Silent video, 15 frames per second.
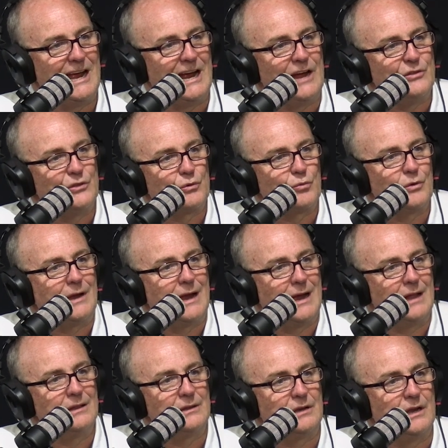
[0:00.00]
and the
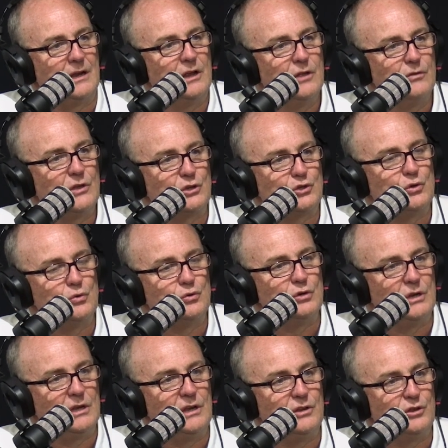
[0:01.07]
reality that you
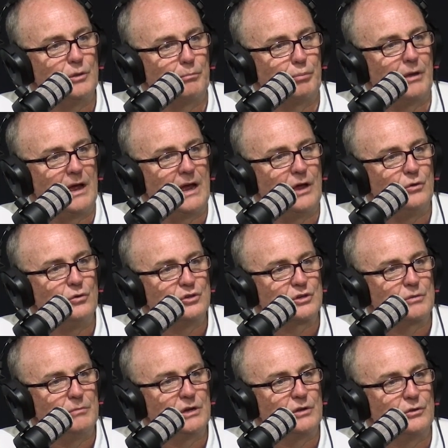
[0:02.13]
need the player who's
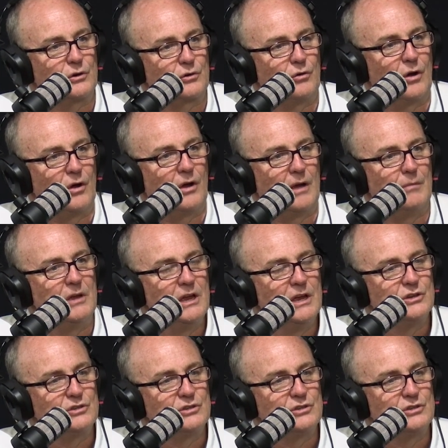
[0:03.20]
committed the crime,